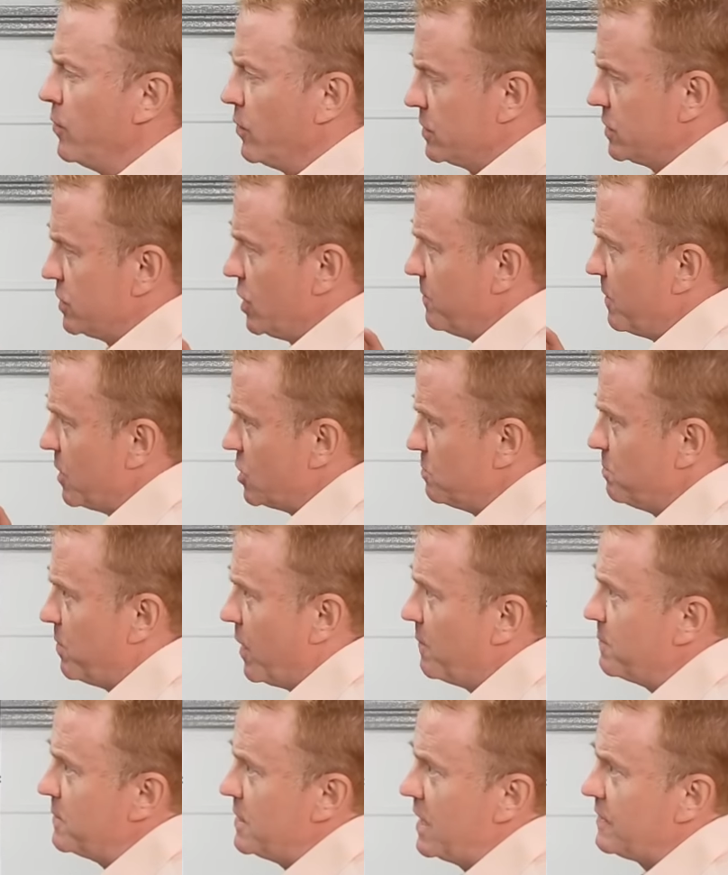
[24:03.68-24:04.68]
I'm not so much
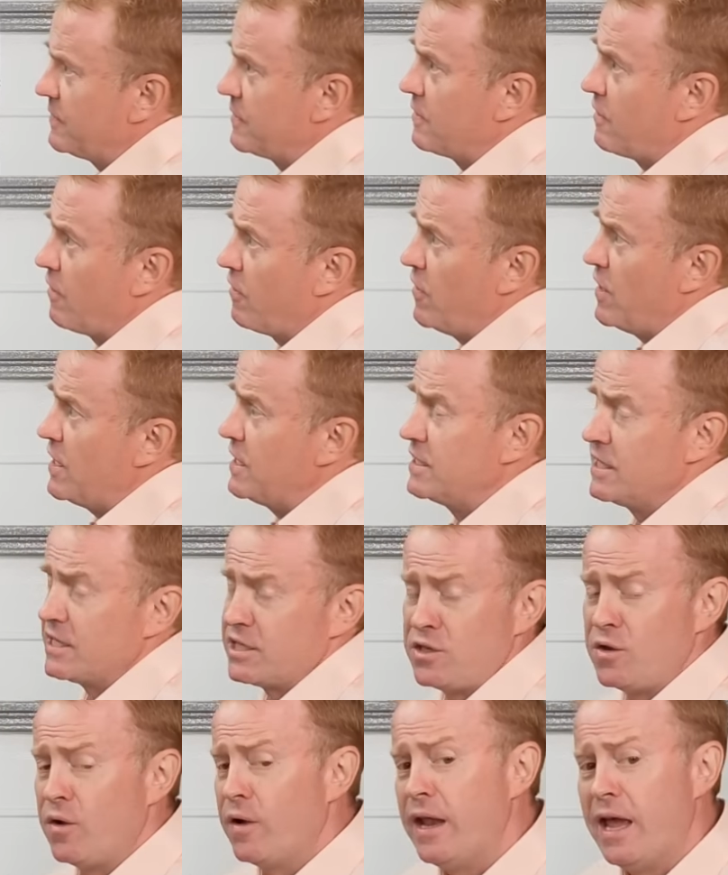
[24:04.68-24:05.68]
bummed out that the thing
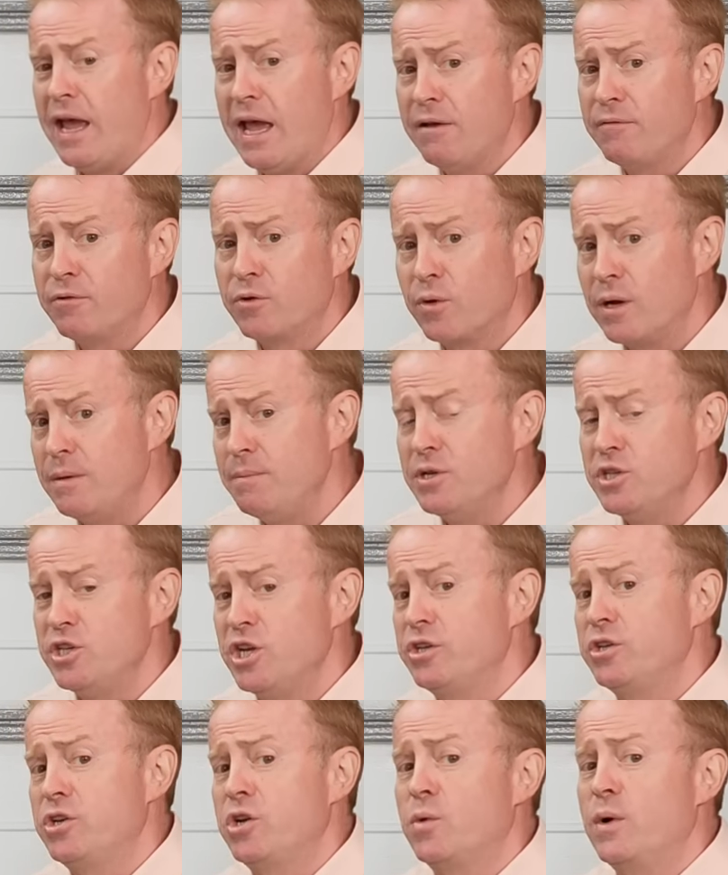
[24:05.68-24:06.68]
does not have green
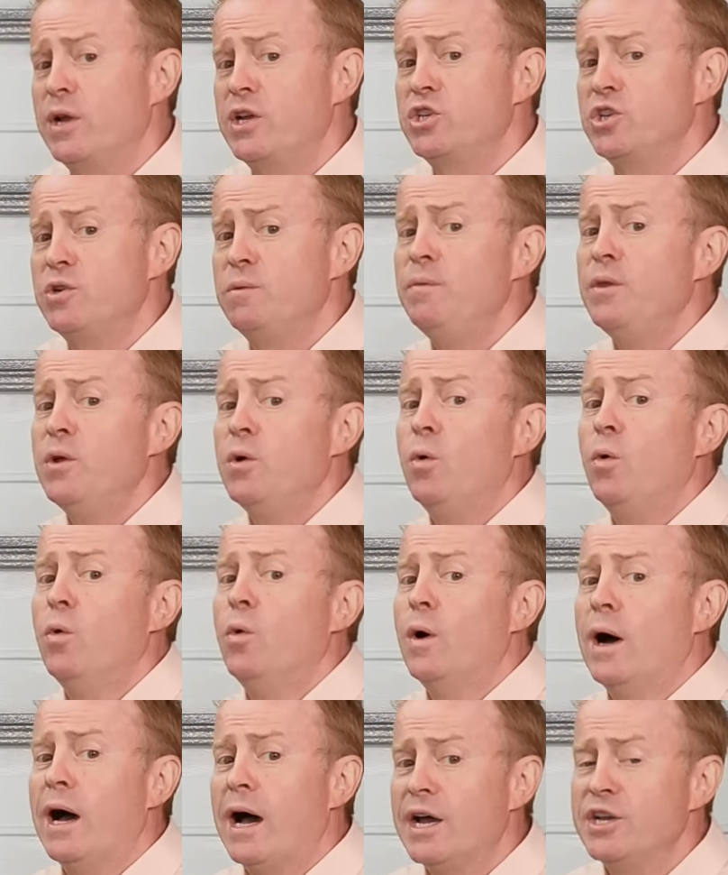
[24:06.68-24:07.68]
magenta correction
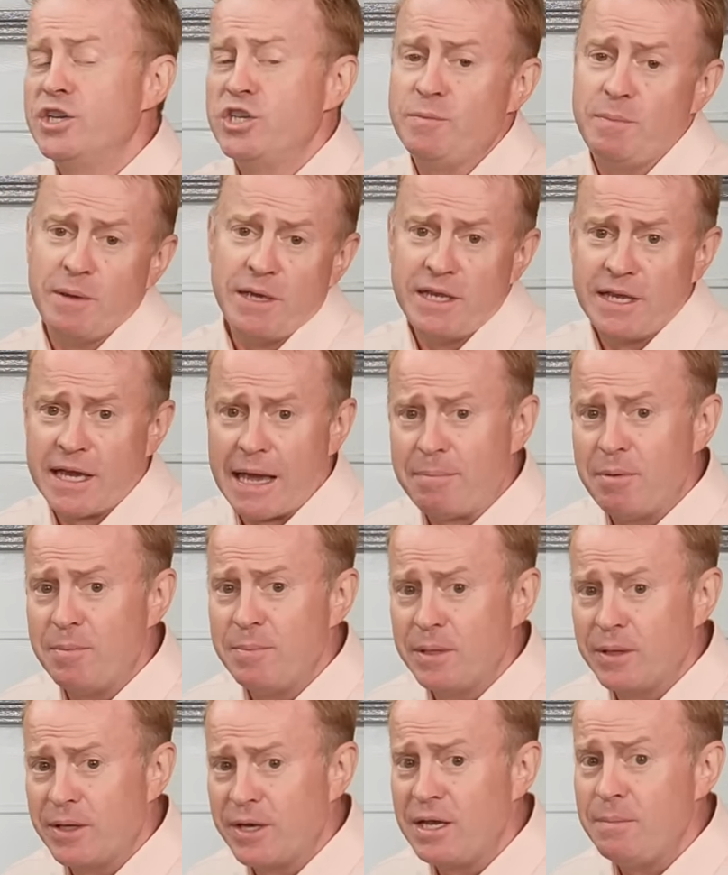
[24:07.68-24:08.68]
or RGB
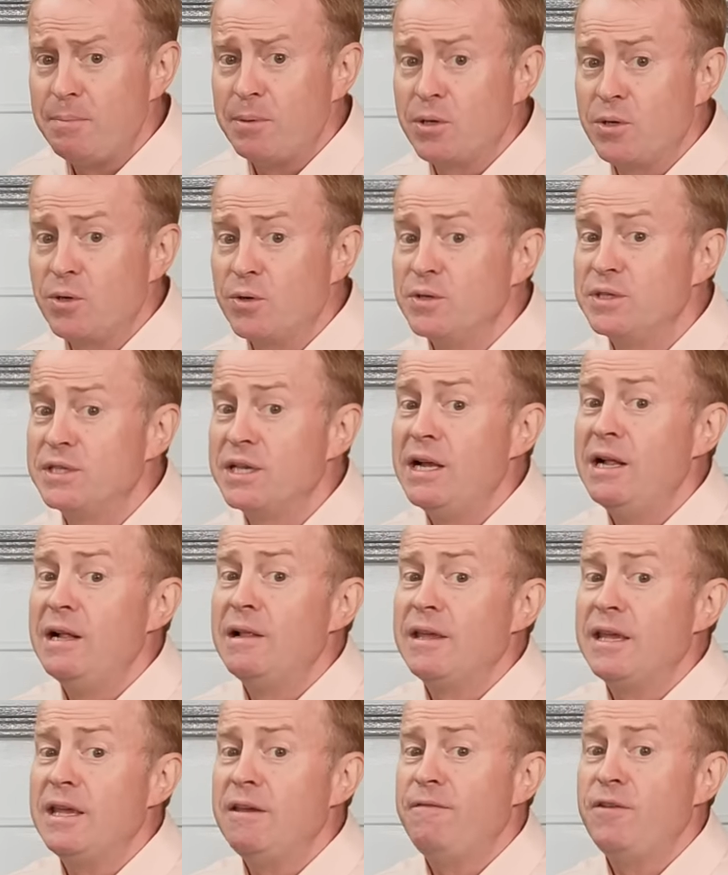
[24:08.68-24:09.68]
capability because
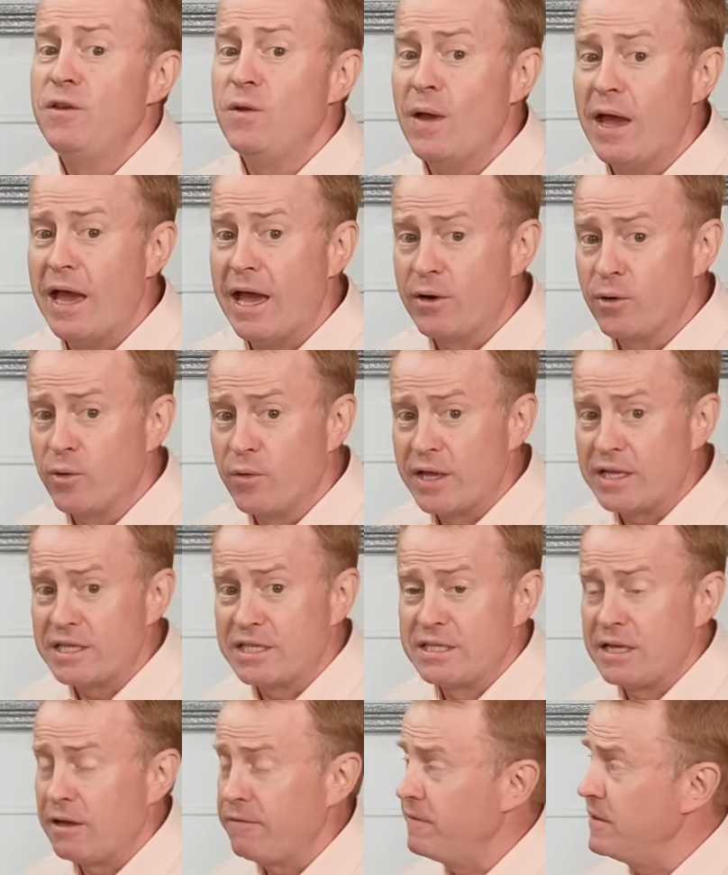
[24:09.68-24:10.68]
if you add all
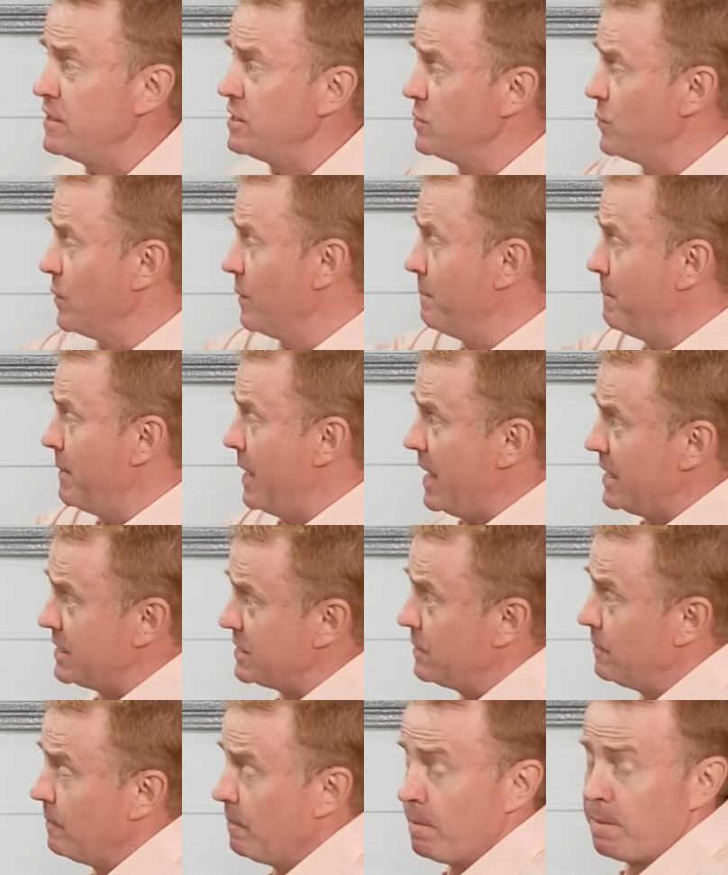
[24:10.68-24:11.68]
that stuff into a
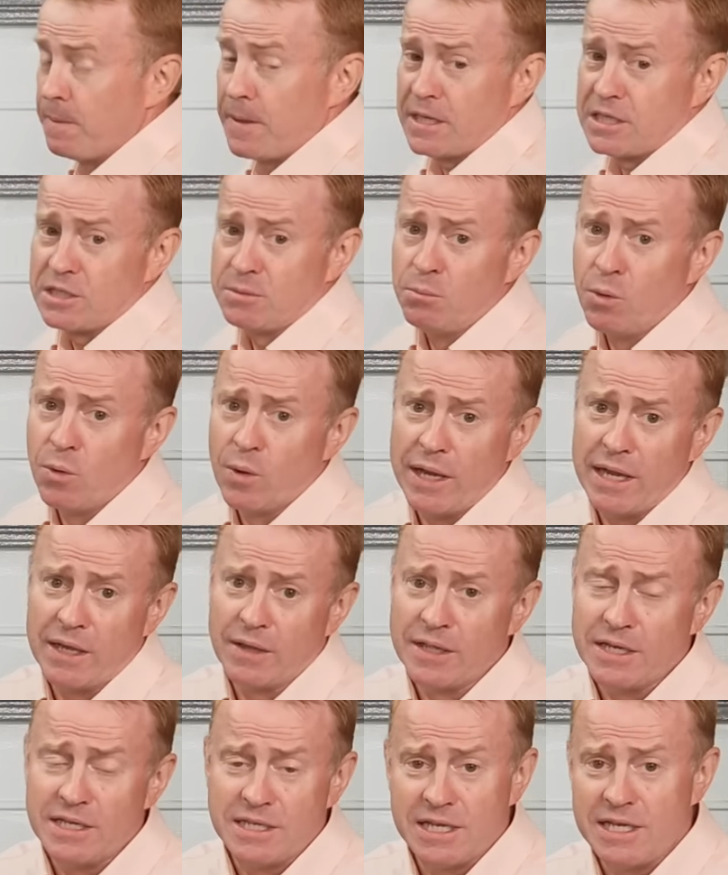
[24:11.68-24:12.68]
mat, that's more
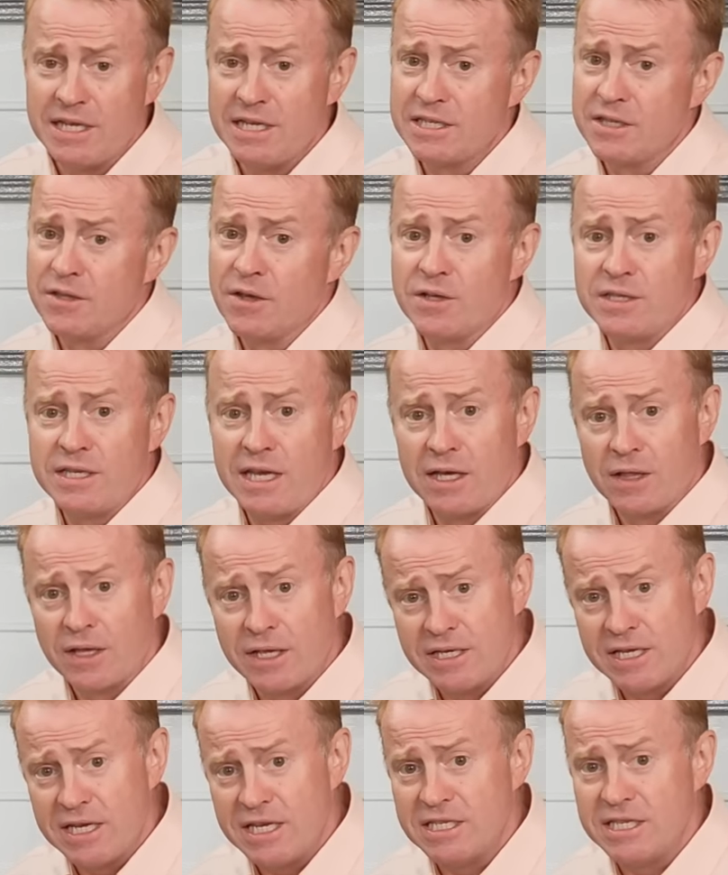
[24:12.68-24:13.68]
LEDs and those
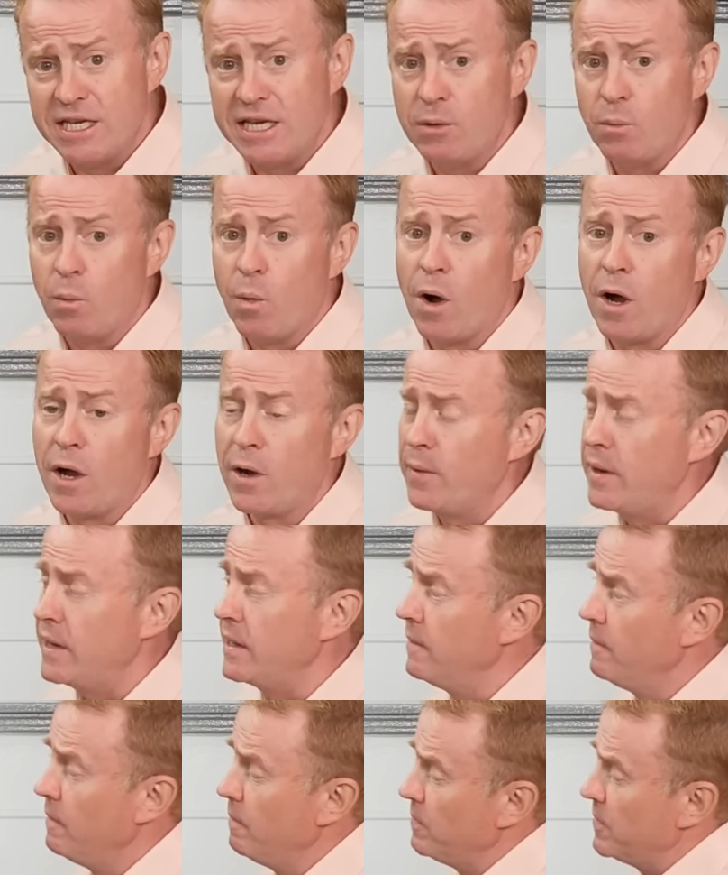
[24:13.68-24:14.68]
LEDs need
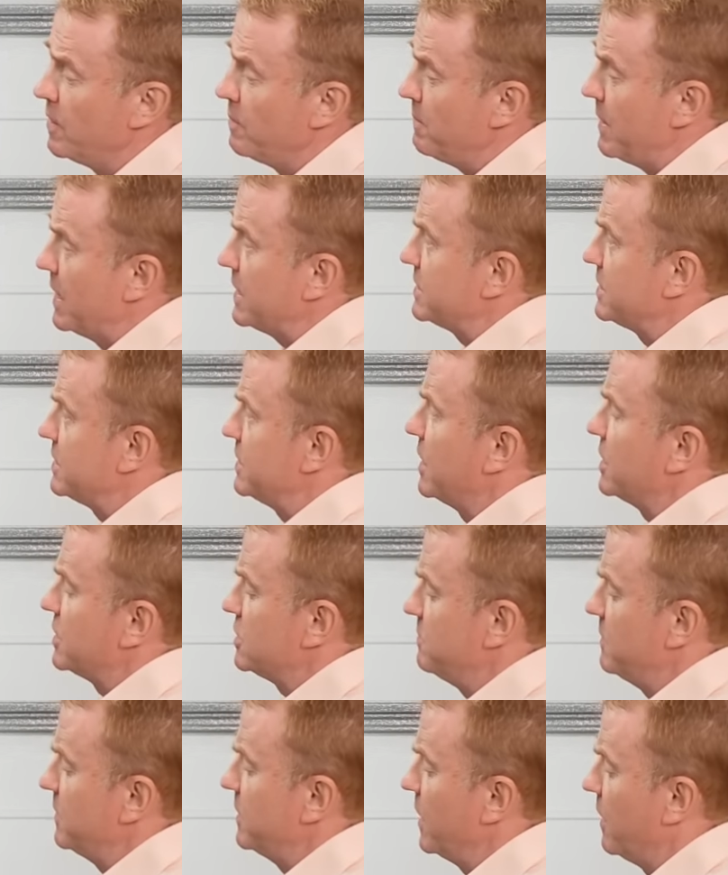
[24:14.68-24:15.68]
wiring, the mat
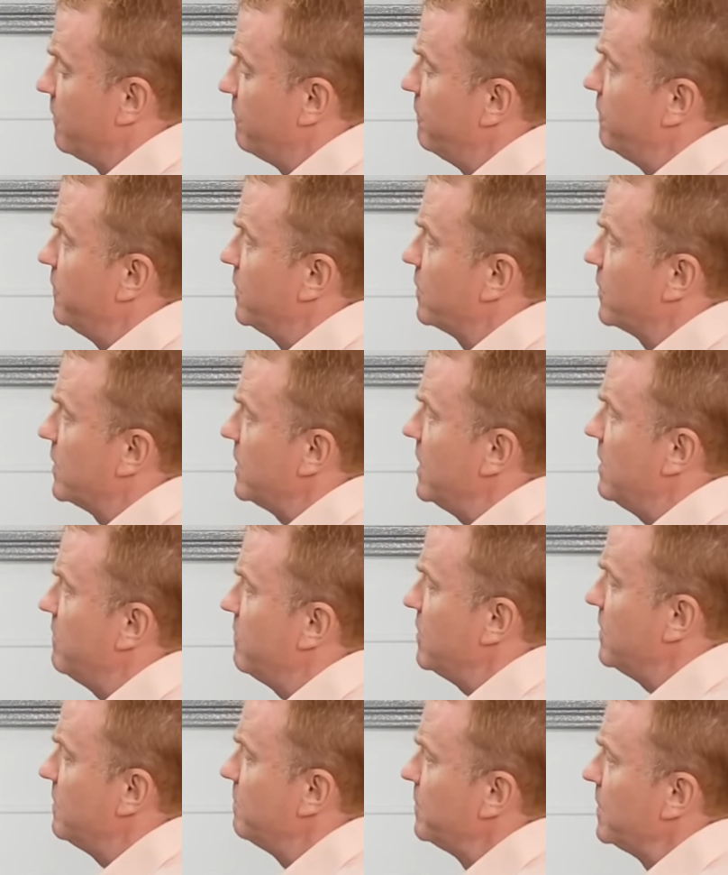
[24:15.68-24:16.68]
starts to become very
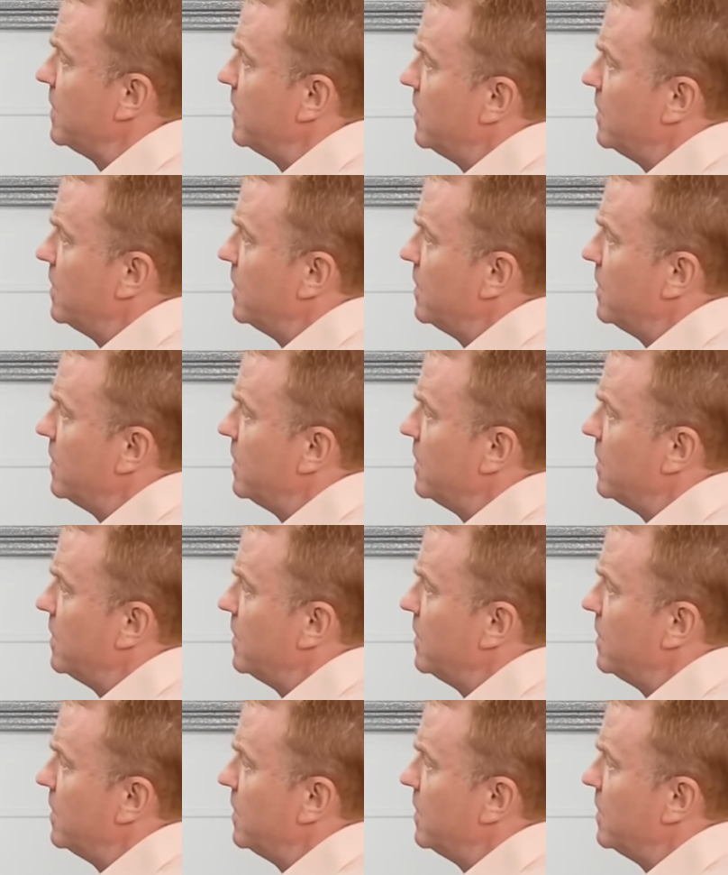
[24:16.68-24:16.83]
heavy.